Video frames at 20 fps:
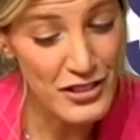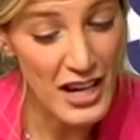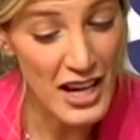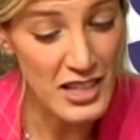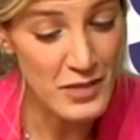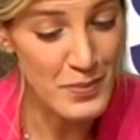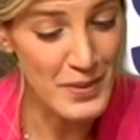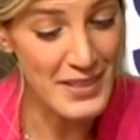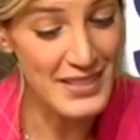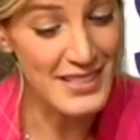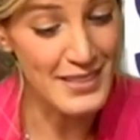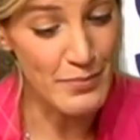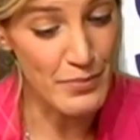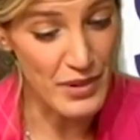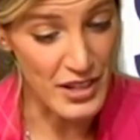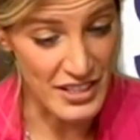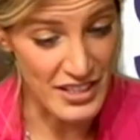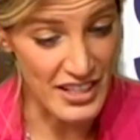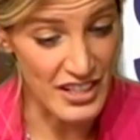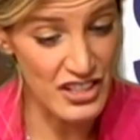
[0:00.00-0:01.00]
husband's in
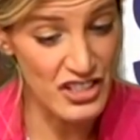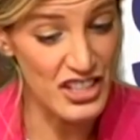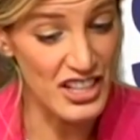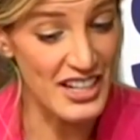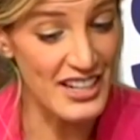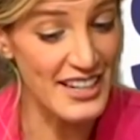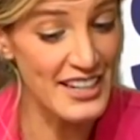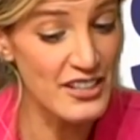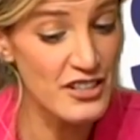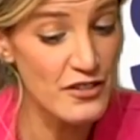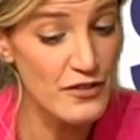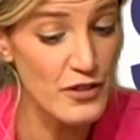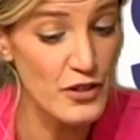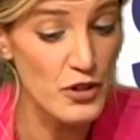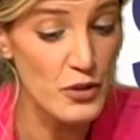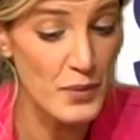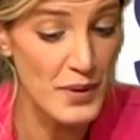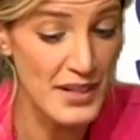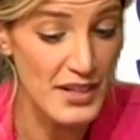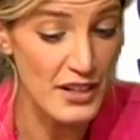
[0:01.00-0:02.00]
prison. She had an interview
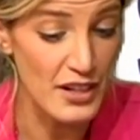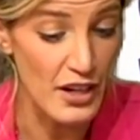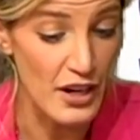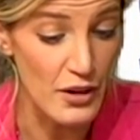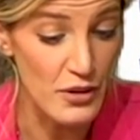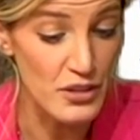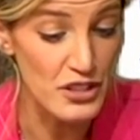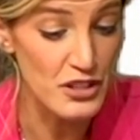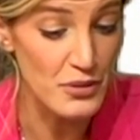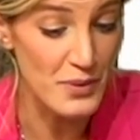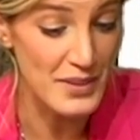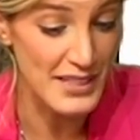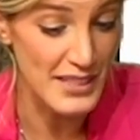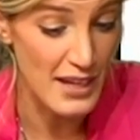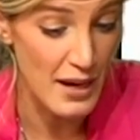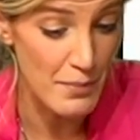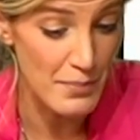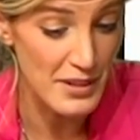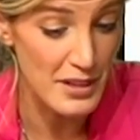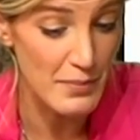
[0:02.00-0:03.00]
a week ago. She was
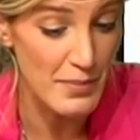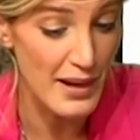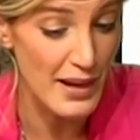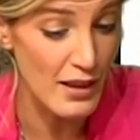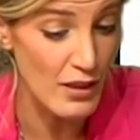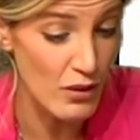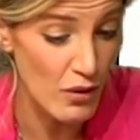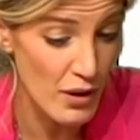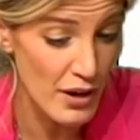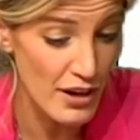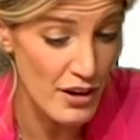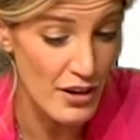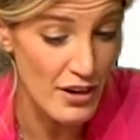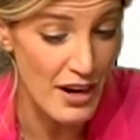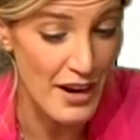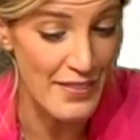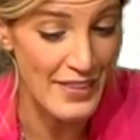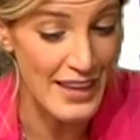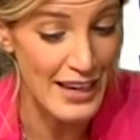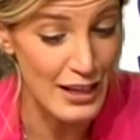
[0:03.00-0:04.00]
accompanied by a lawyer
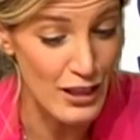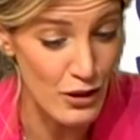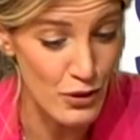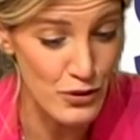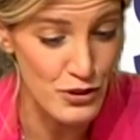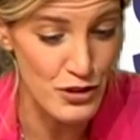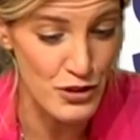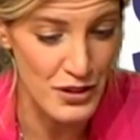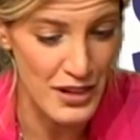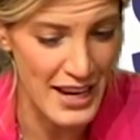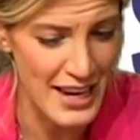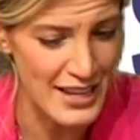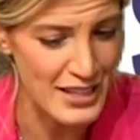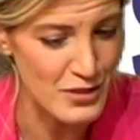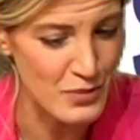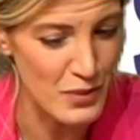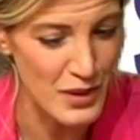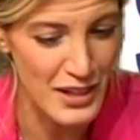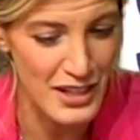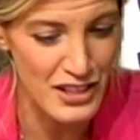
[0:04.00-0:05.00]
and they closed her case.
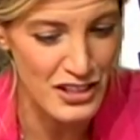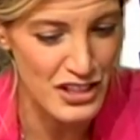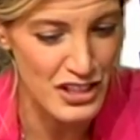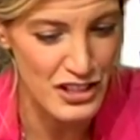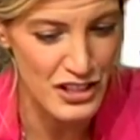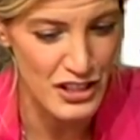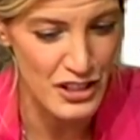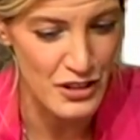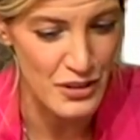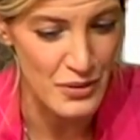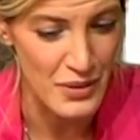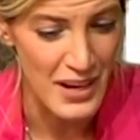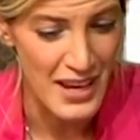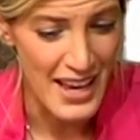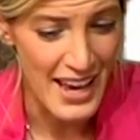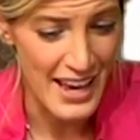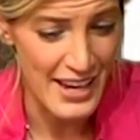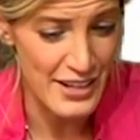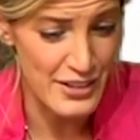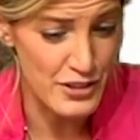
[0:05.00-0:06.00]
What can she do?
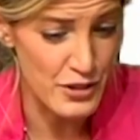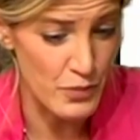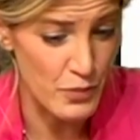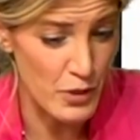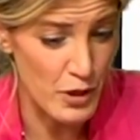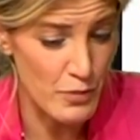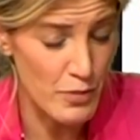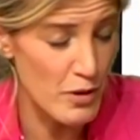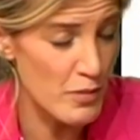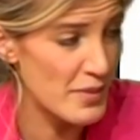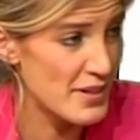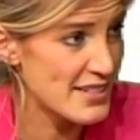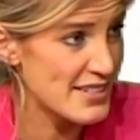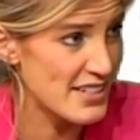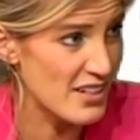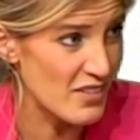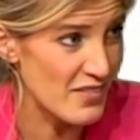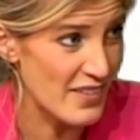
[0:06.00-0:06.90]
And is her work permit still